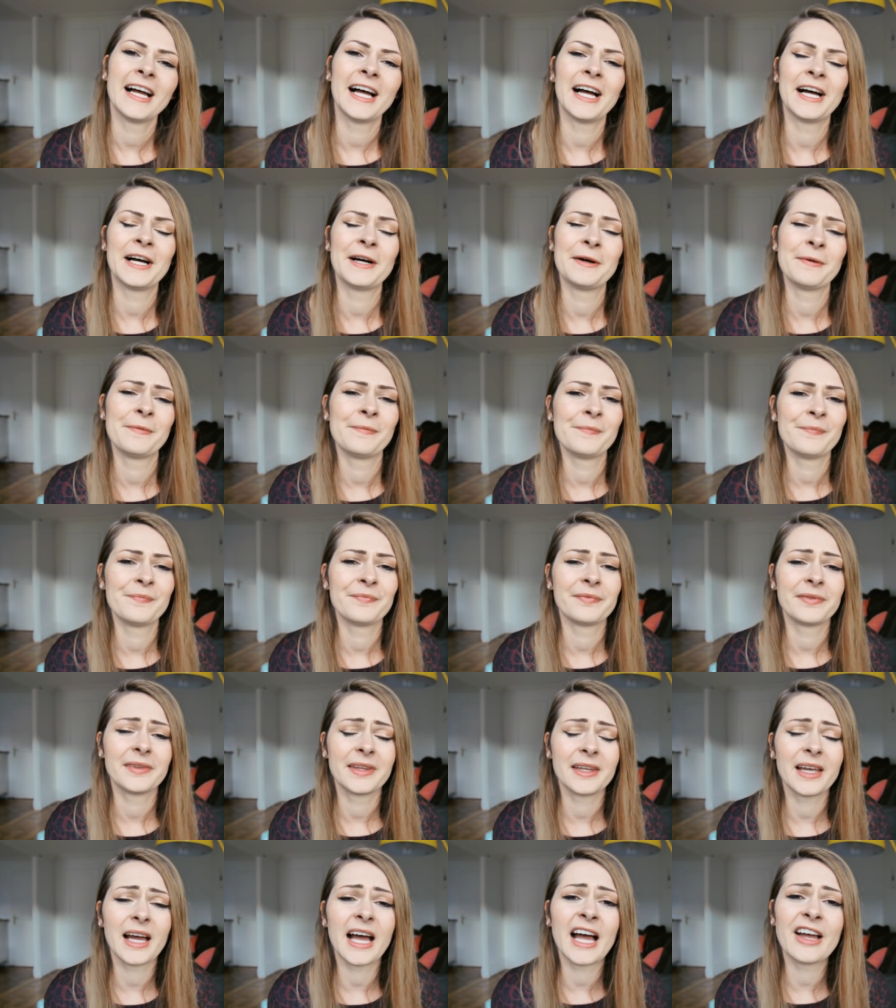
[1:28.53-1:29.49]
Um,
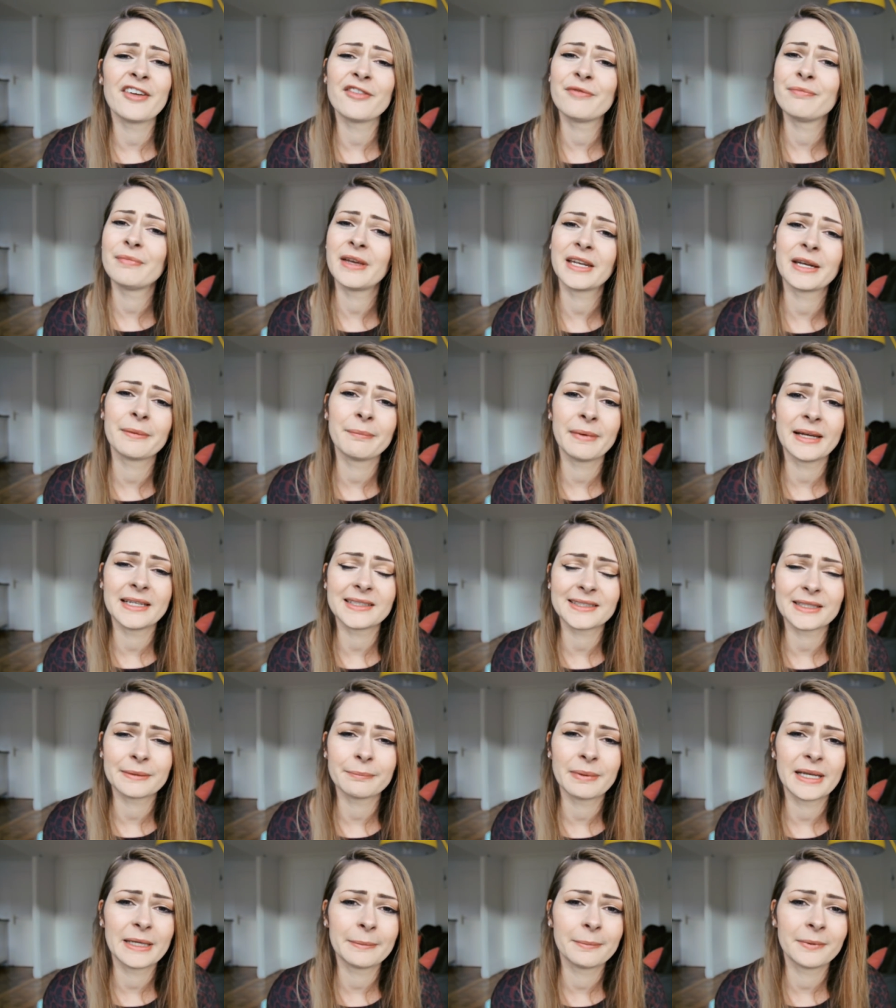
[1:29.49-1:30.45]
I've met
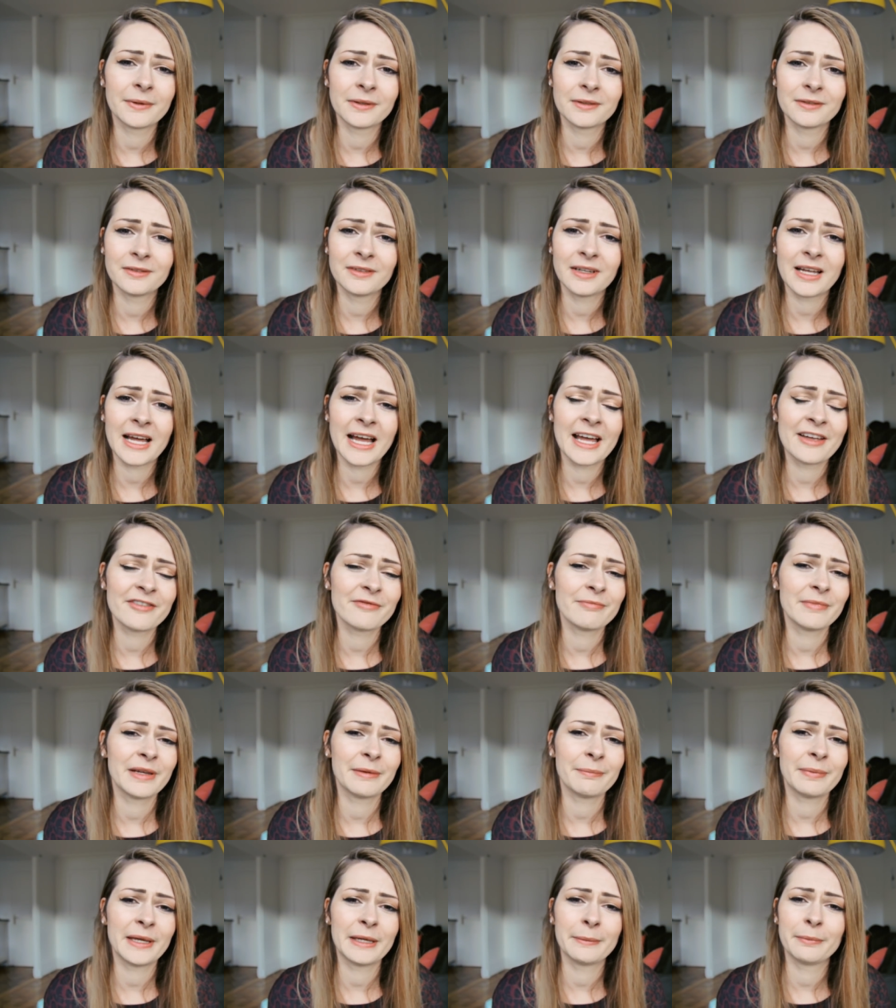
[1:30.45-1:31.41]
amazing people. I've
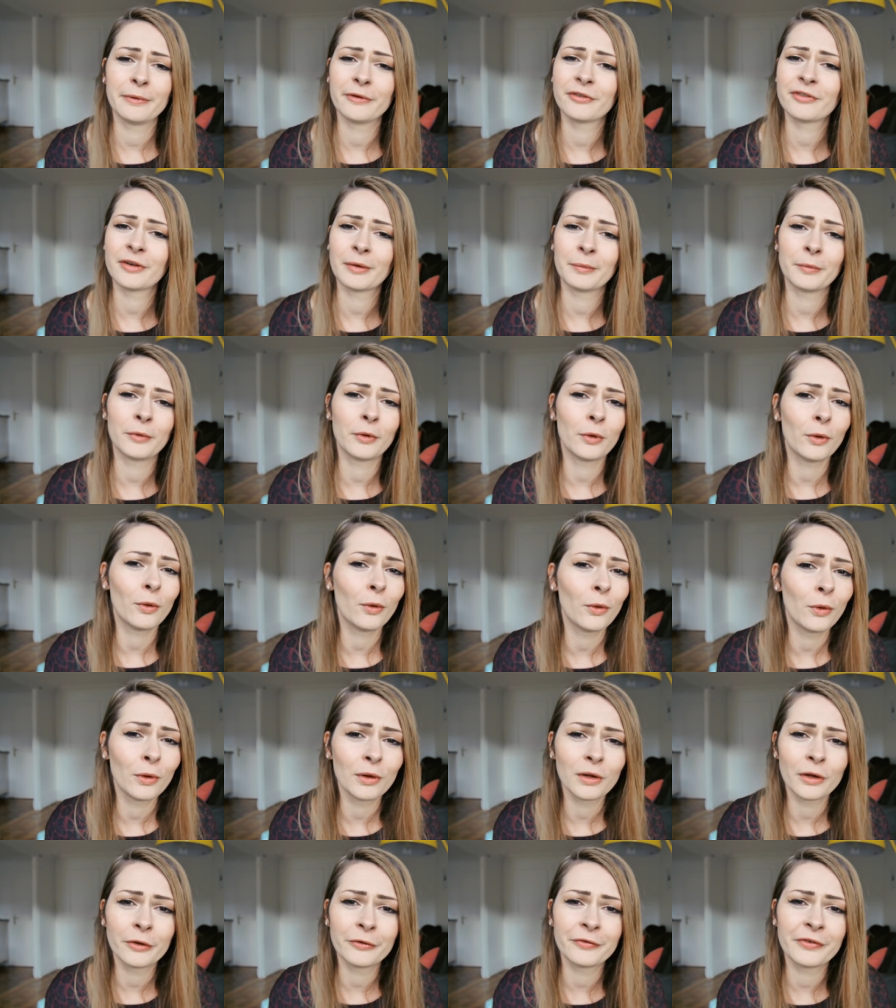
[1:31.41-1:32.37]
met people from
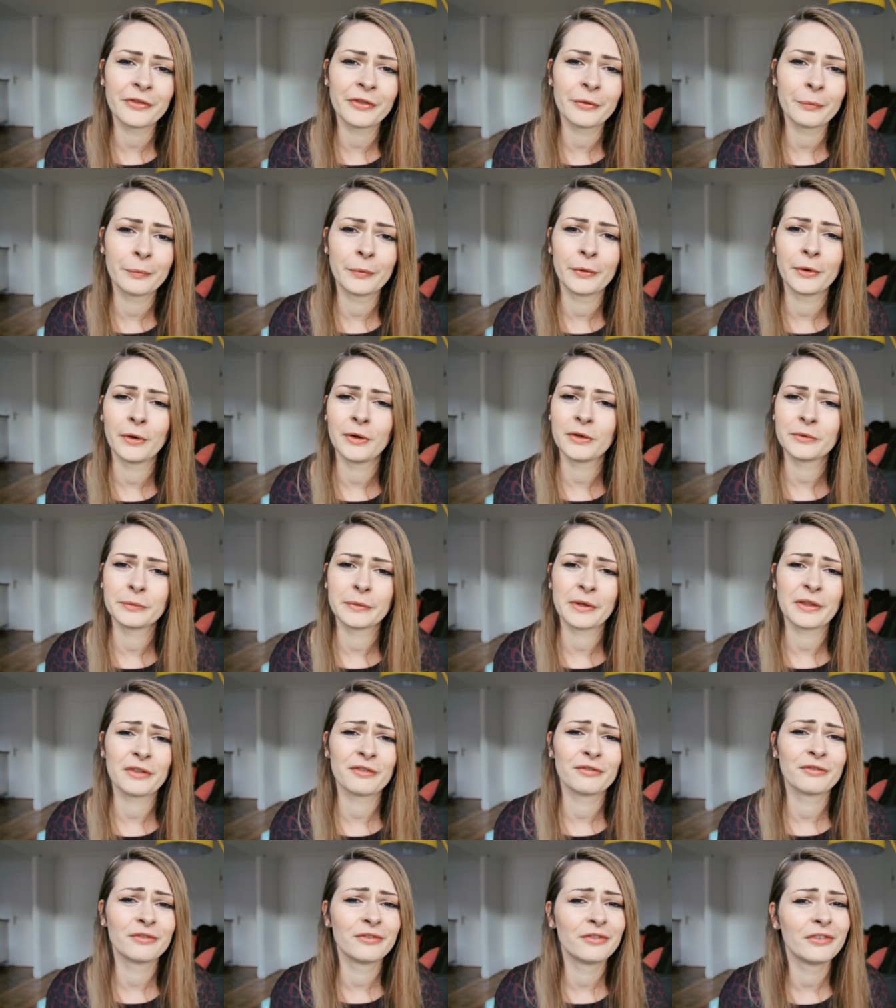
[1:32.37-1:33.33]
all over the world
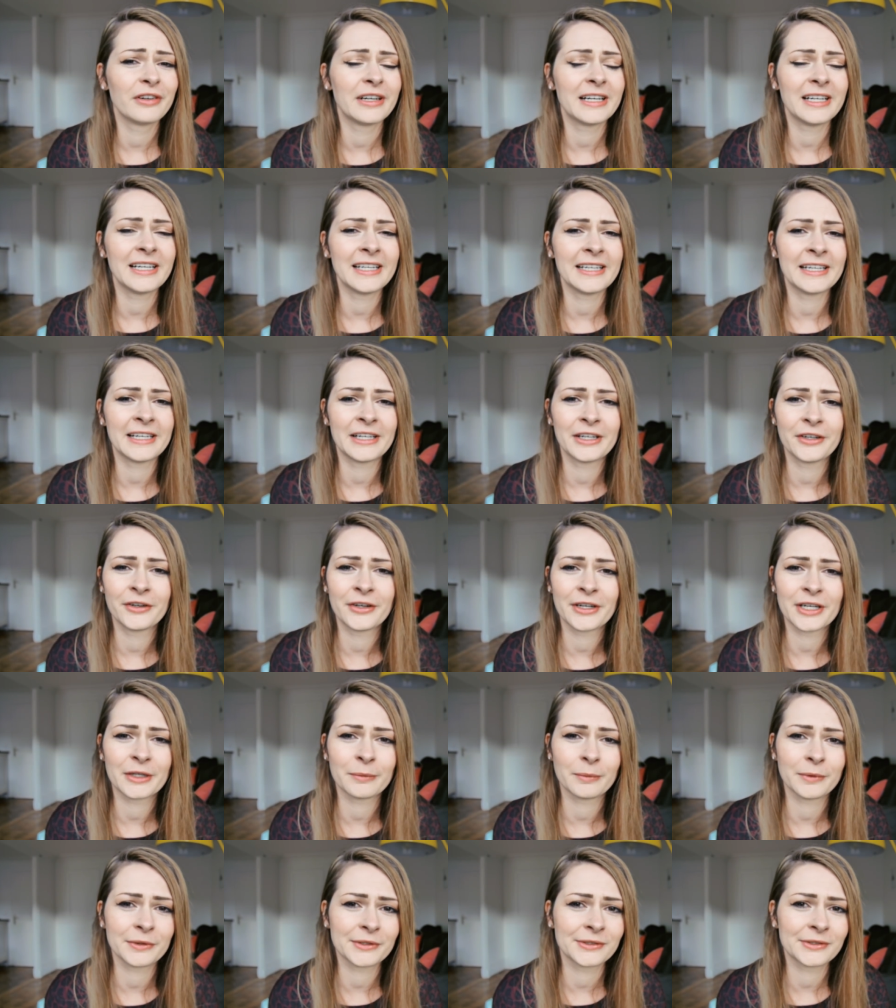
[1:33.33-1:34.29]
with really
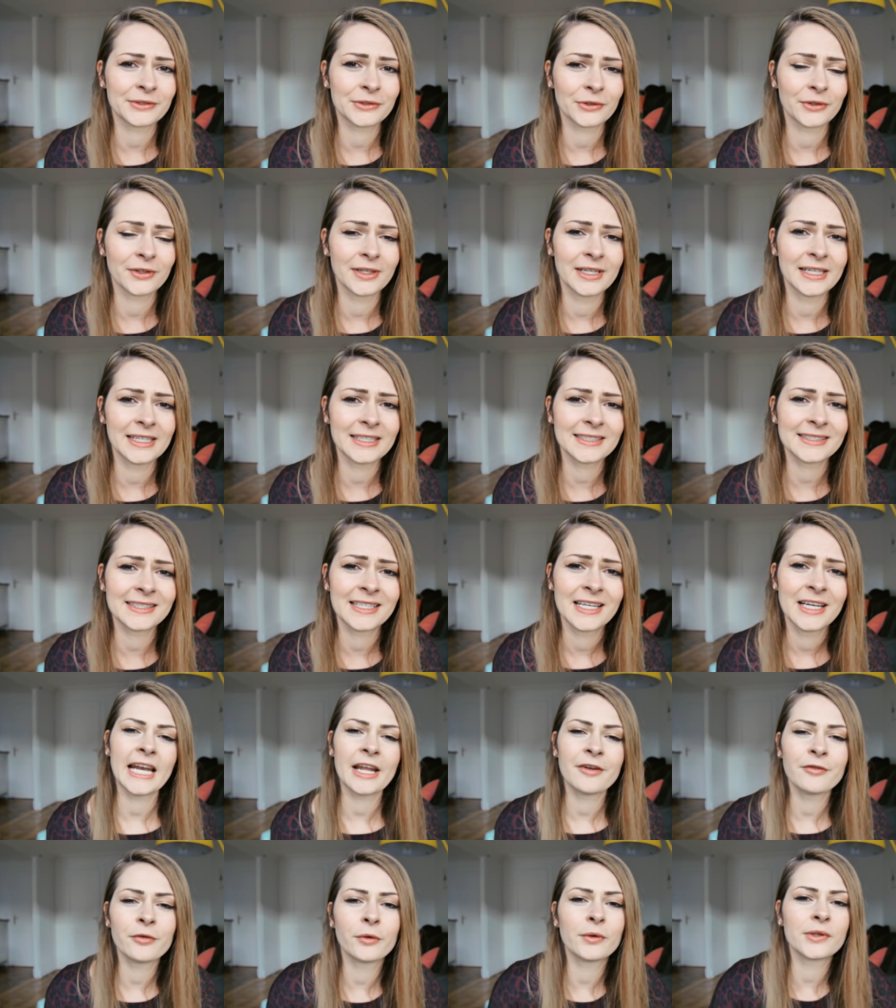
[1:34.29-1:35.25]
incredible stories.
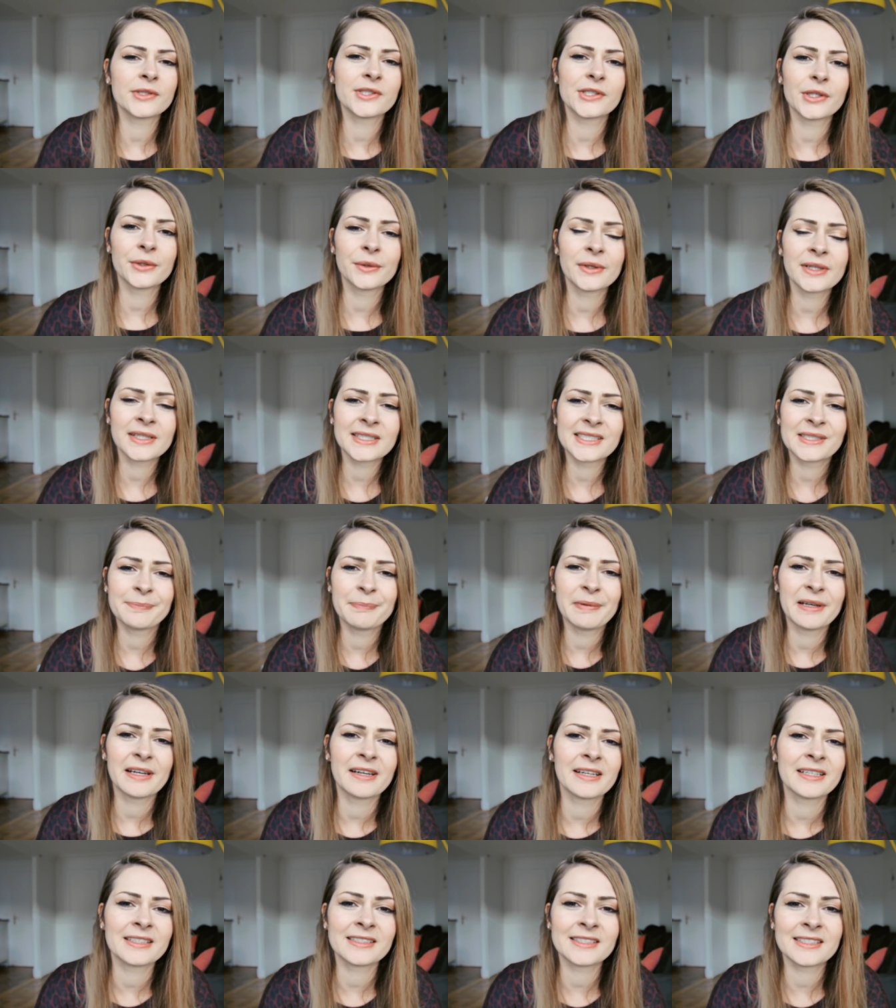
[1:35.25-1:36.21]
And I've also
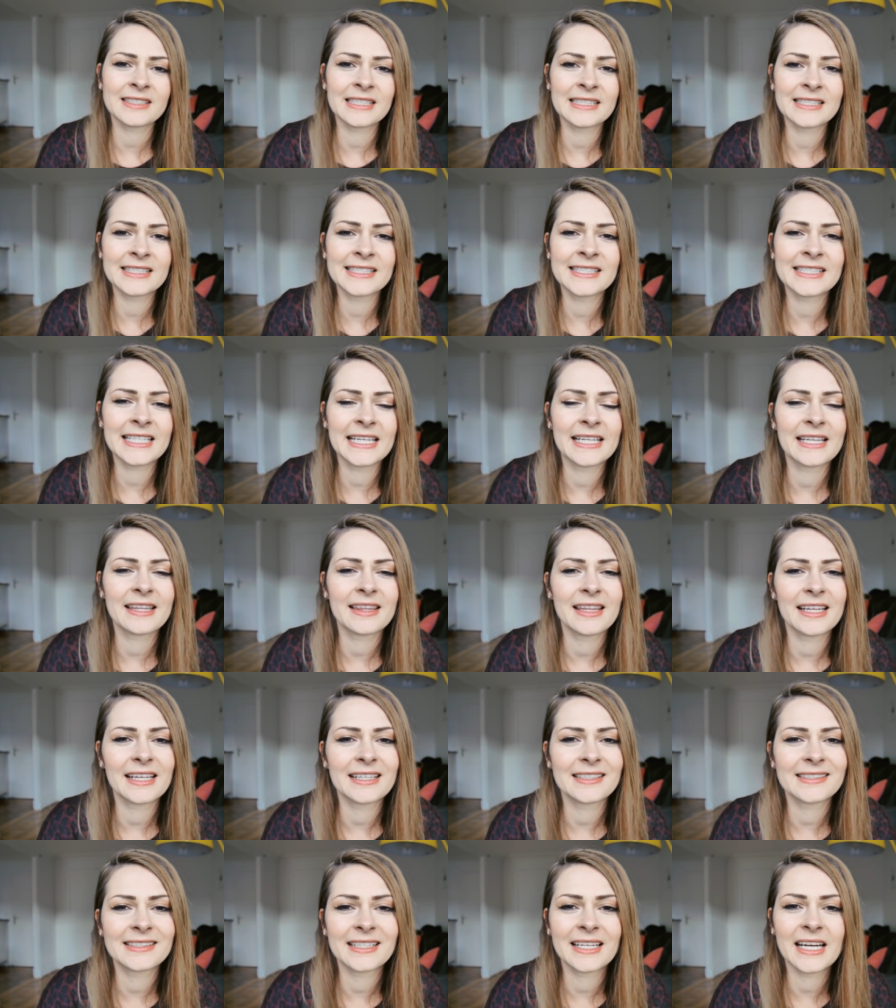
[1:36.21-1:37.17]
experienced and seen
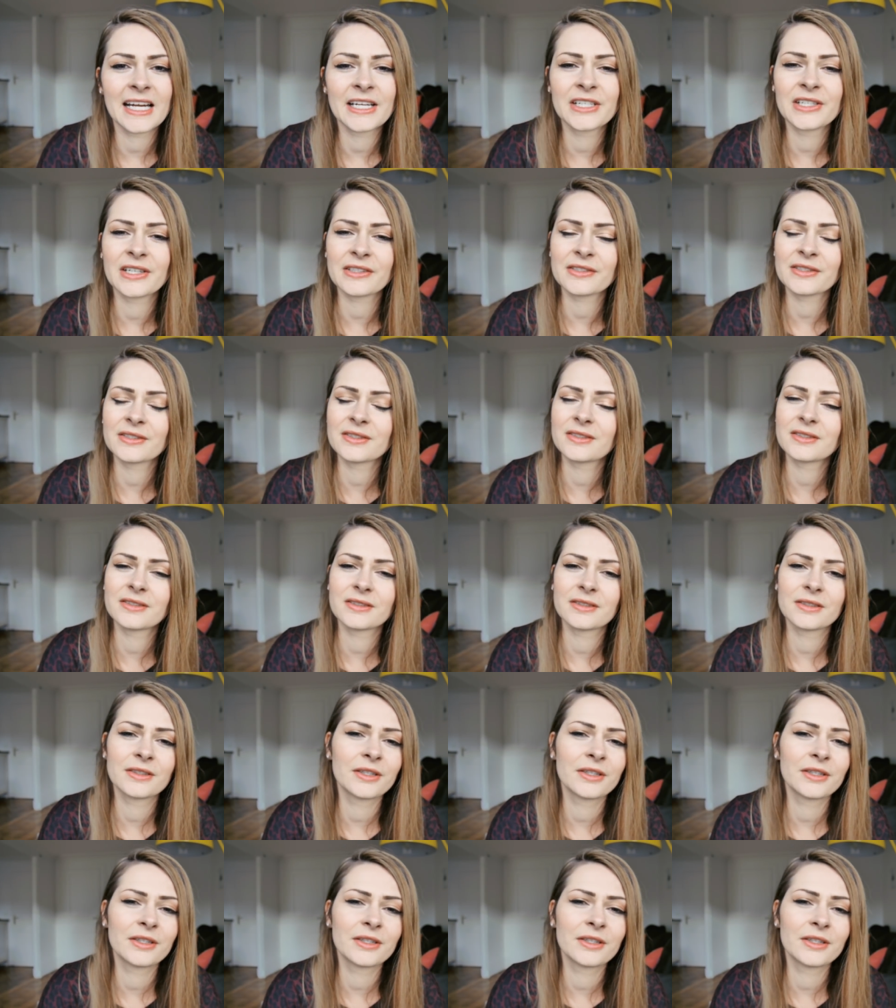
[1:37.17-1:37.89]
things that I just